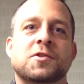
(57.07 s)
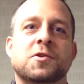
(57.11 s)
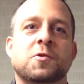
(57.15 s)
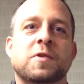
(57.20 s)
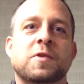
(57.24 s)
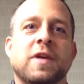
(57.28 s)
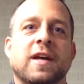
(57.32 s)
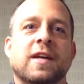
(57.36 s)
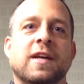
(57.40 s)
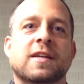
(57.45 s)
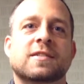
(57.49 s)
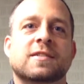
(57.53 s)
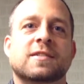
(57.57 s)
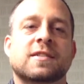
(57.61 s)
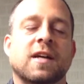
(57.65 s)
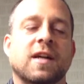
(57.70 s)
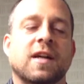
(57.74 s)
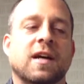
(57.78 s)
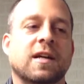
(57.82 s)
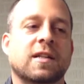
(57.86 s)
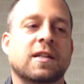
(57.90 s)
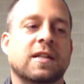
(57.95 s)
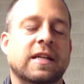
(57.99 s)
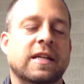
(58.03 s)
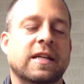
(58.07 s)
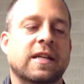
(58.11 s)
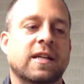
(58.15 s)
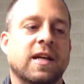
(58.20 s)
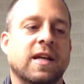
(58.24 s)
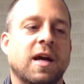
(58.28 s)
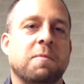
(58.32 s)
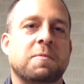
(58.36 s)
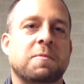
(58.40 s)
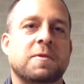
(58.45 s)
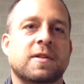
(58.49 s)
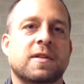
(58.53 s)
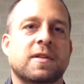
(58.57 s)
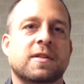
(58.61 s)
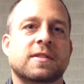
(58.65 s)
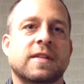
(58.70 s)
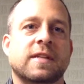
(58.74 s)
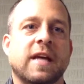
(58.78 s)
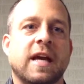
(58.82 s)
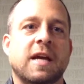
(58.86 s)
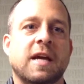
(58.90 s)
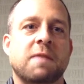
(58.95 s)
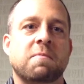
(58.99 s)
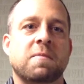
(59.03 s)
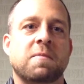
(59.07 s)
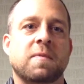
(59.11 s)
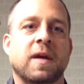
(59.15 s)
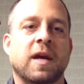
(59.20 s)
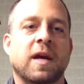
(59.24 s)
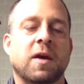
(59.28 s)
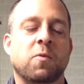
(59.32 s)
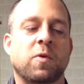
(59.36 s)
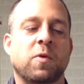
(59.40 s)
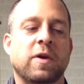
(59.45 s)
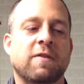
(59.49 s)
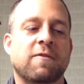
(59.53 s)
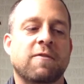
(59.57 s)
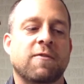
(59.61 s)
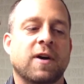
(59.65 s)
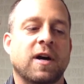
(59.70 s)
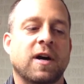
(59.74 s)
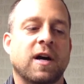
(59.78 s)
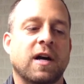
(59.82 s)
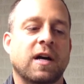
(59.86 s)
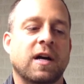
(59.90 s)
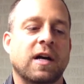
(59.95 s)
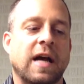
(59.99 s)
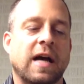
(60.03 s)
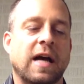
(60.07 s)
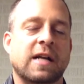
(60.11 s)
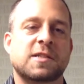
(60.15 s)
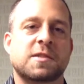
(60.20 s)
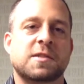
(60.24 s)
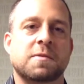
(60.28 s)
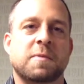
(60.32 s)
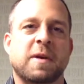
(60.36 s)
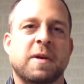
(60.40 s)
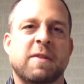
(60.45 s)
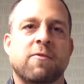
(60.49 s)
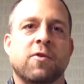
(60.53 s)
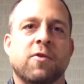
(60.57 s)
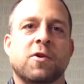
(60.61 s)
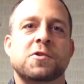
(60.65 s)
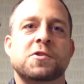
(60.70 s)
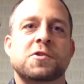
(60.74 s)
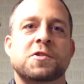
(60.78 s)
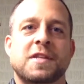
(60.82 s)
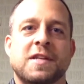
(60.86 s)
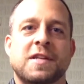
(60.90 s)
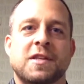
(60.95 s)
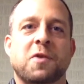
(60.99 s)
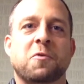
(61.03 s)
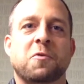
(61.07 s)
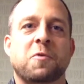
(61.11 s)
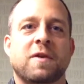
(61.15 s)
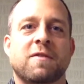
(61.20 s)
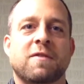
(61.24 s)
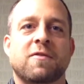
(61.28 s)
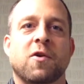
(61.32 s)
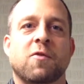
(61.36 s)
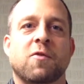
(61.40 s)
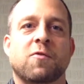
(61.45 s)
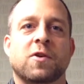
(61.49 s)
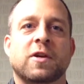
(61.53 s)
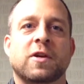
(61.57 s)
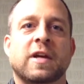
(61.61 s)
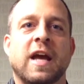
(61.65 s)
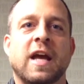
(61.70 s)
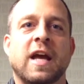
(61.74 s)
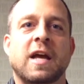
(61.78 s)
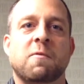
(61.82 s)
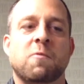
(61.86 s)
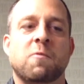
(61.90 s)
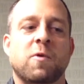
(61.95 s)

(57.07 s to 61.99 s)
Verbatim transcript: two days uh, leading up to this game, and we've uh, had some adversity that we've overcame.